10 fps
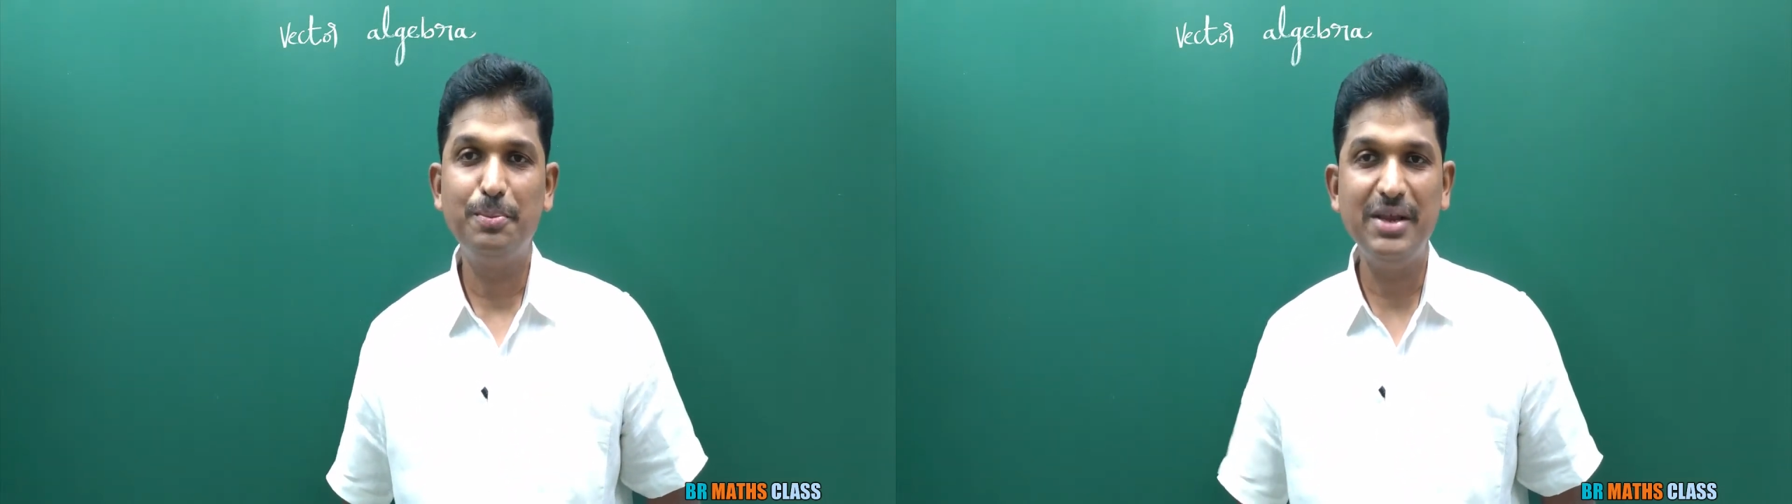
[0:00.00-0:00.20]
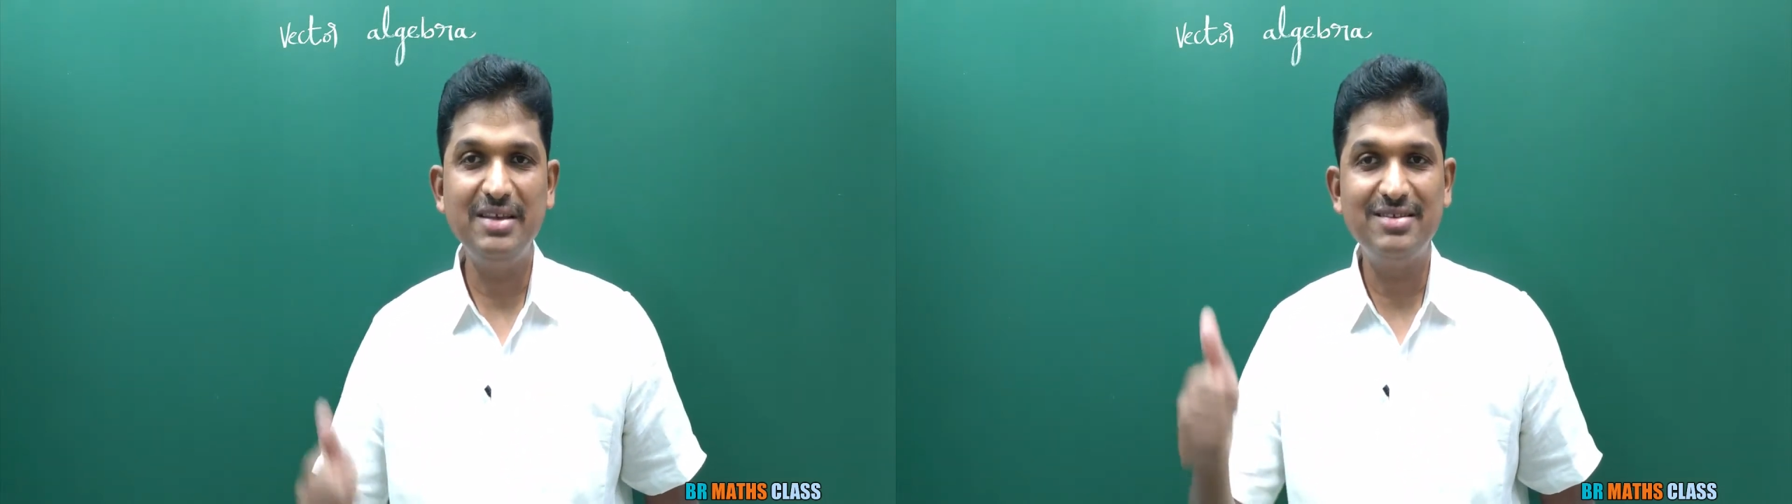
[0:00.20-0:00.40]

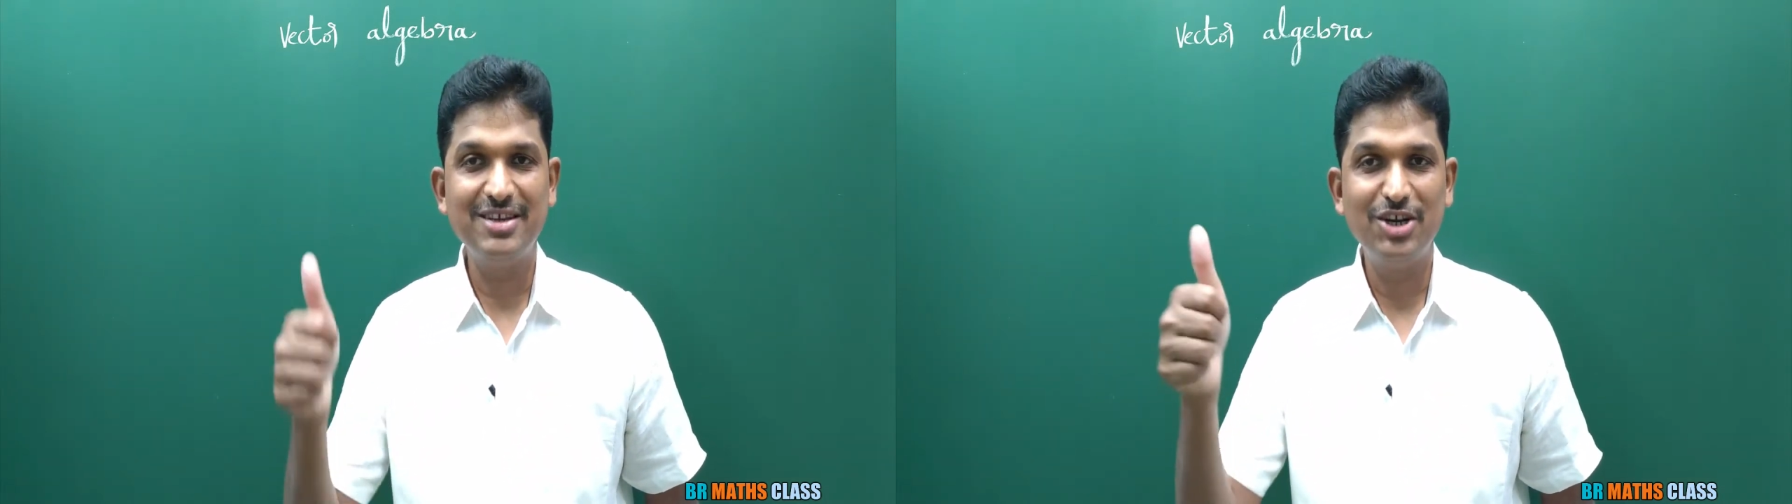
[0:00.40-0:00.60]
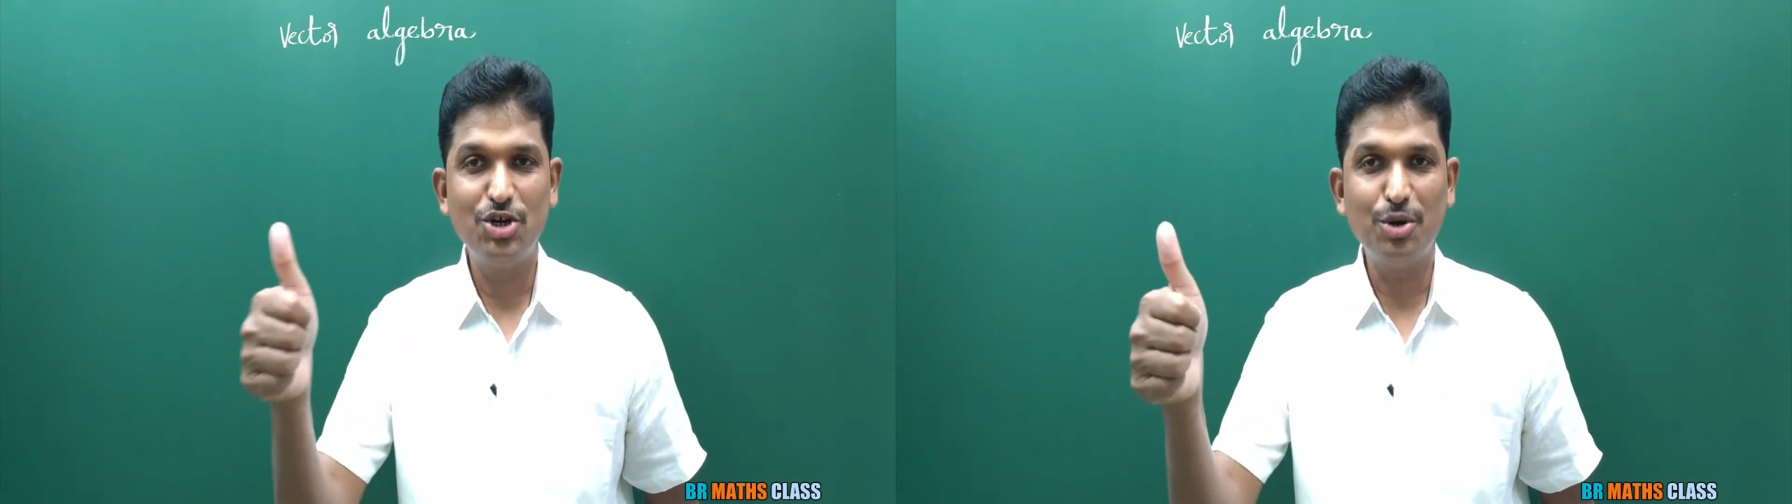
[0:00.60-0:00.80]
please
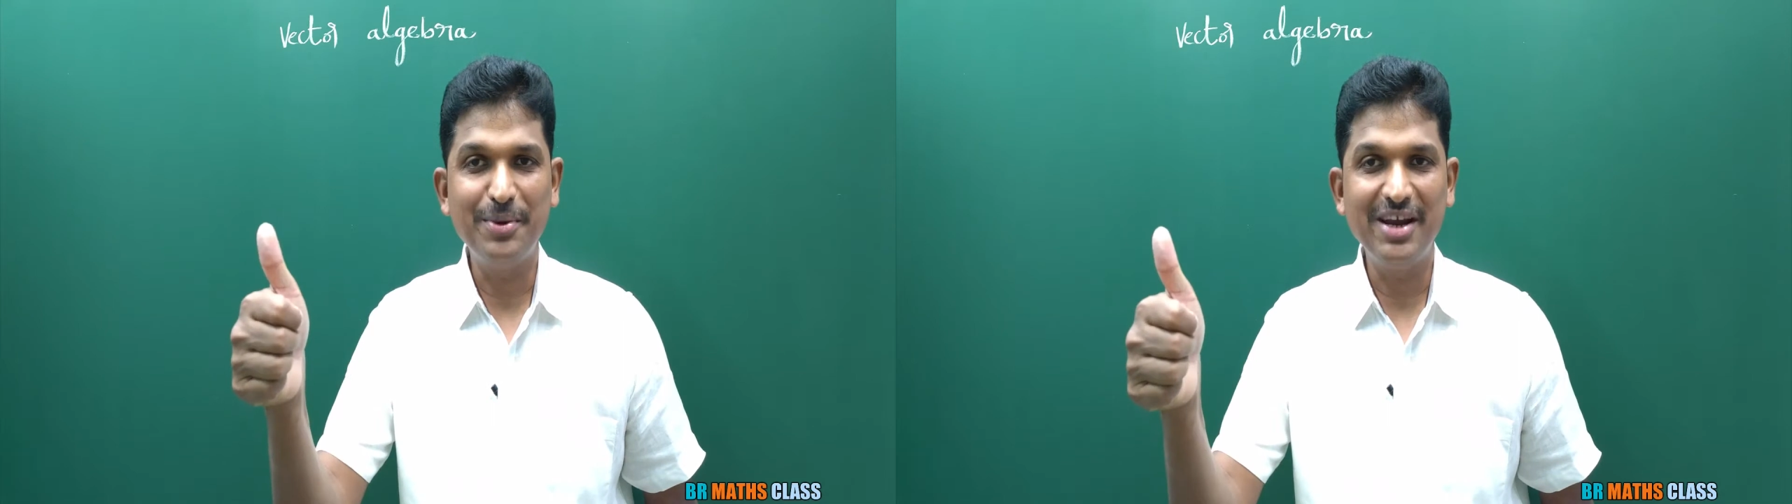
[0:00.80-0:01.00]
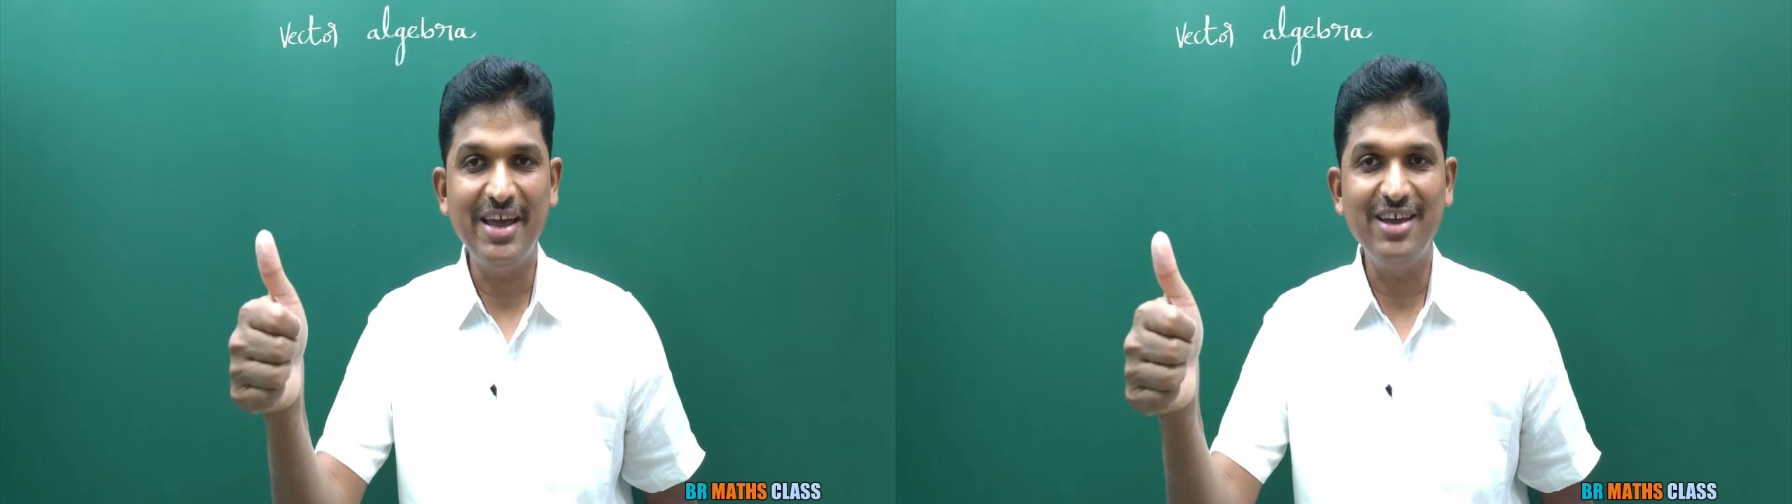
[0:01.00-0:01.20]
drop a
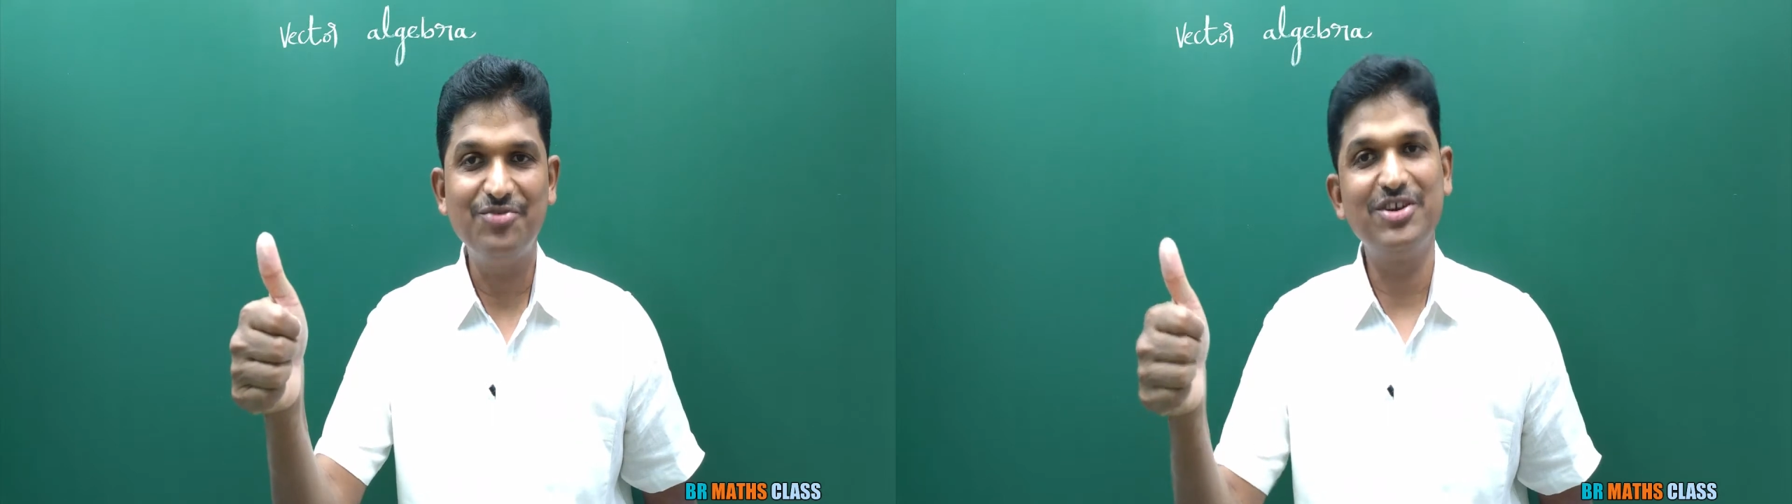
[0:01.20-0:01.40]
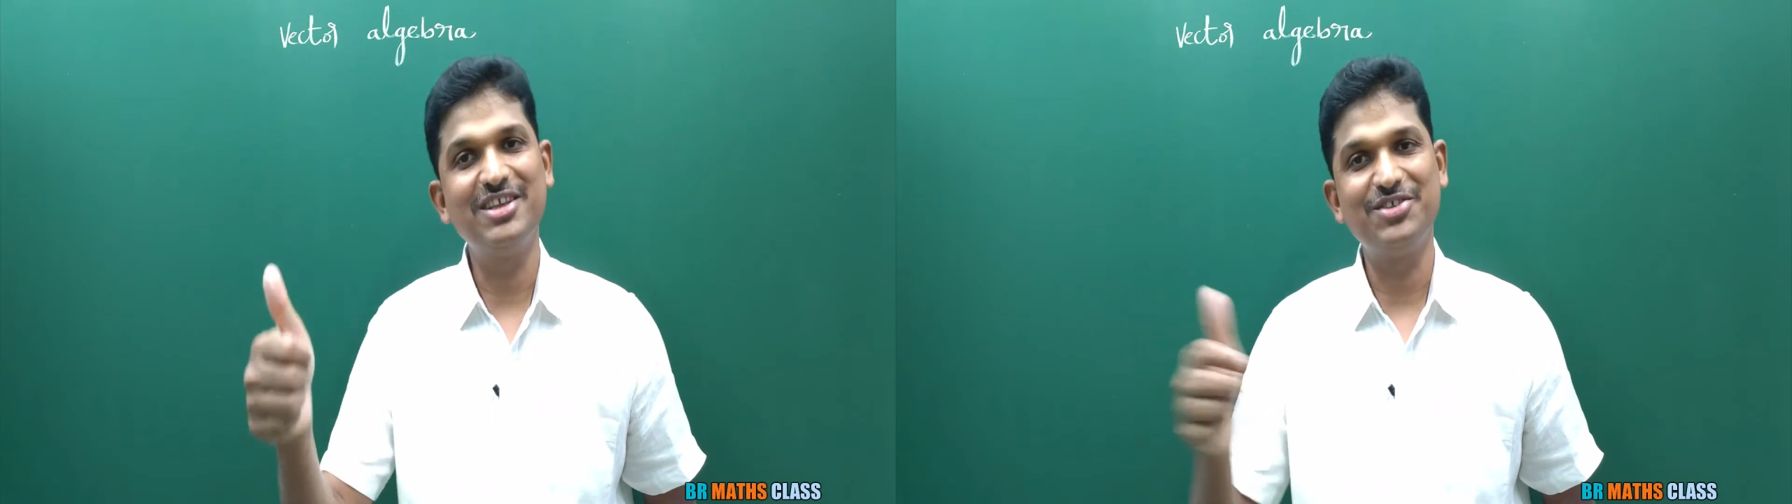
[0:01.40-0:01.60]
like
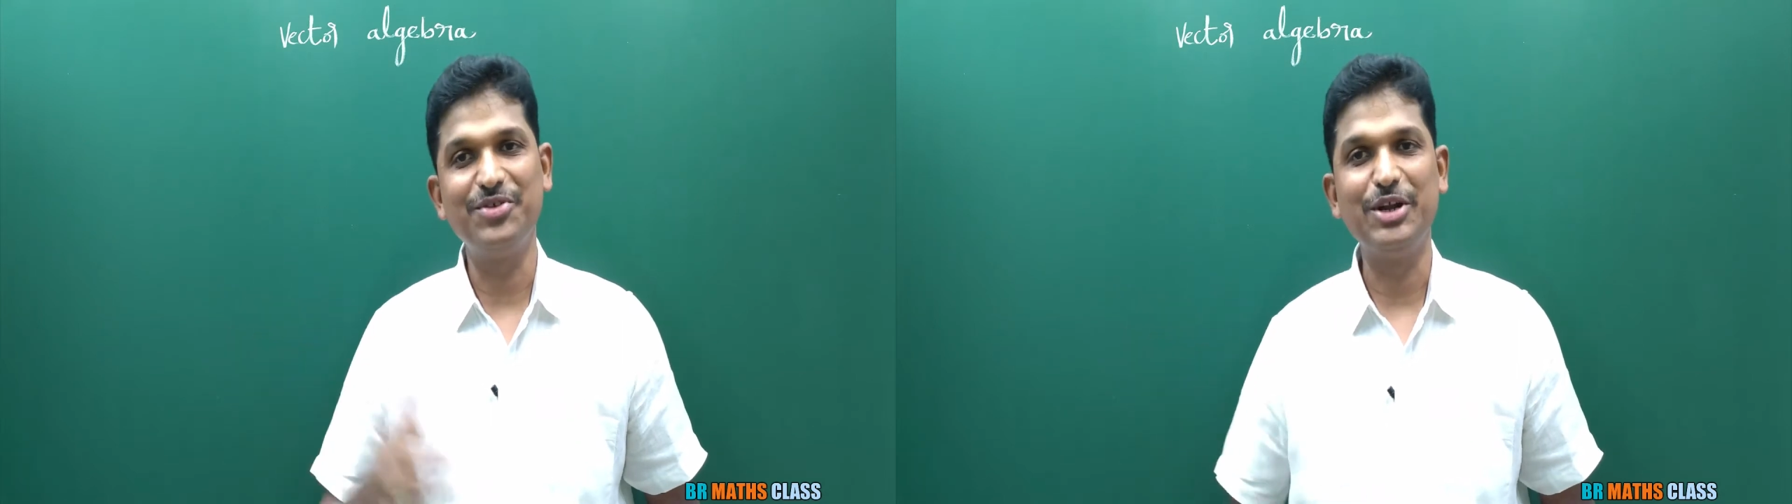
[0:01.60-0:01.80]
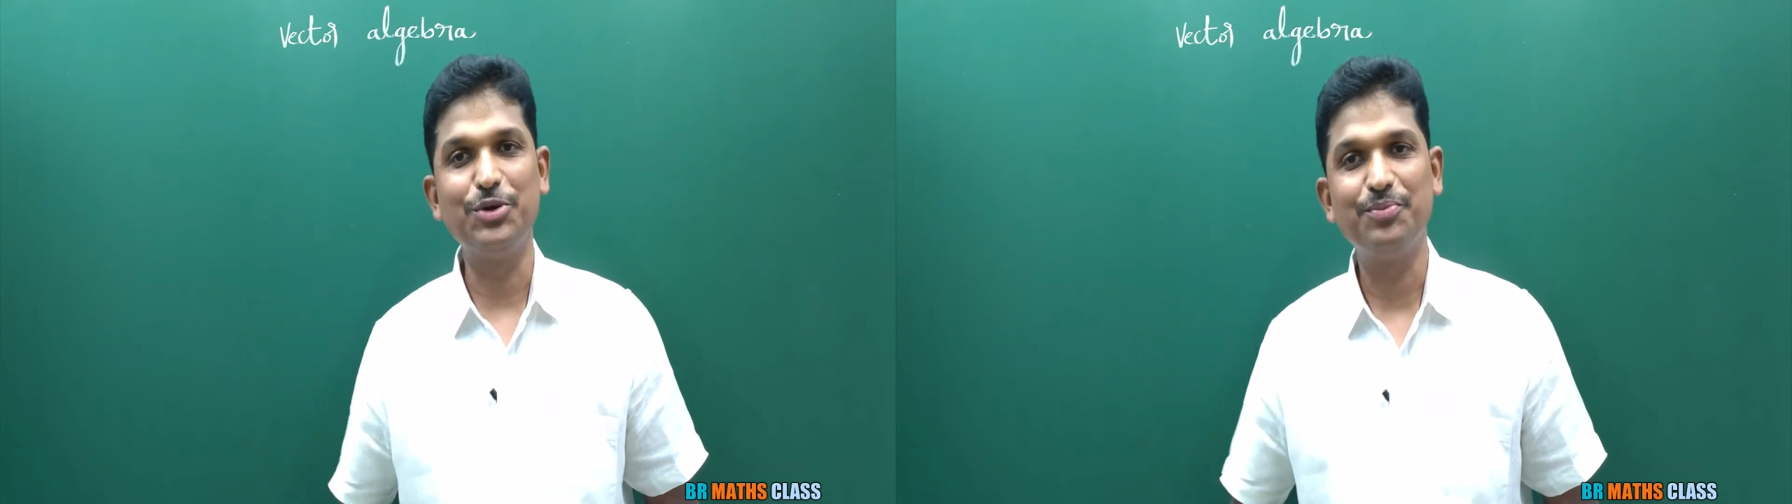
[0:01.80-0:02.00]
for this
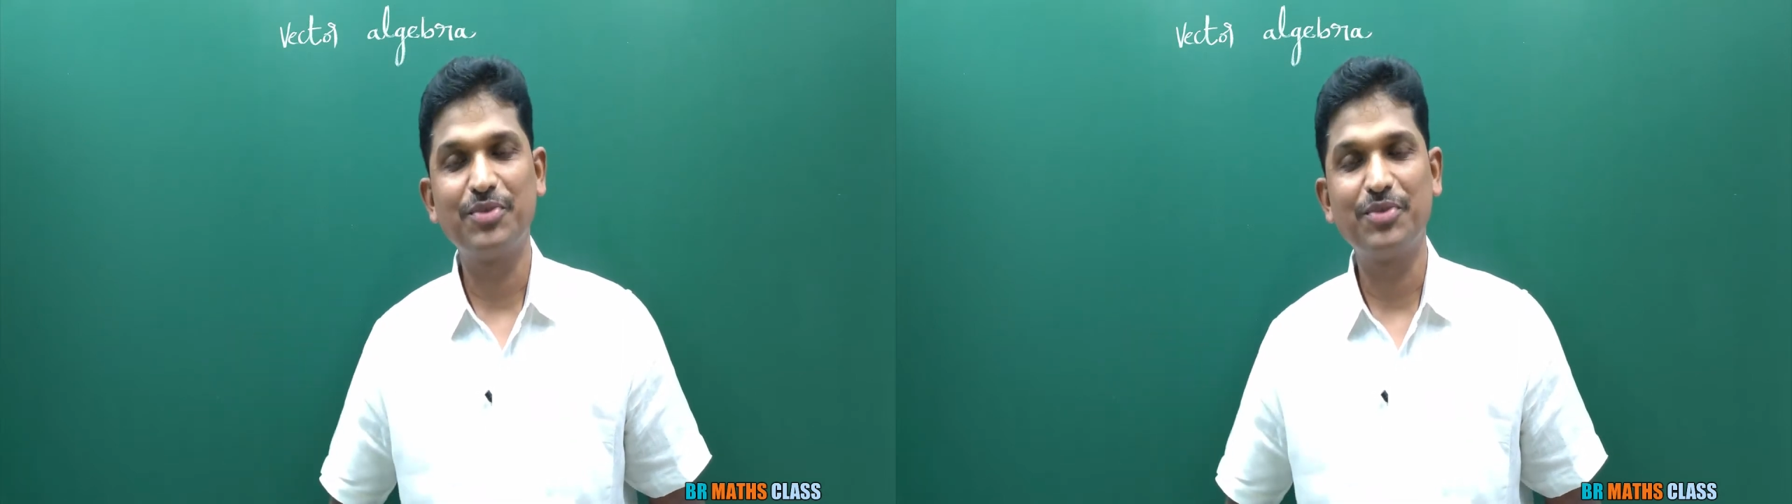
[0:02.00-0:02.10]
video.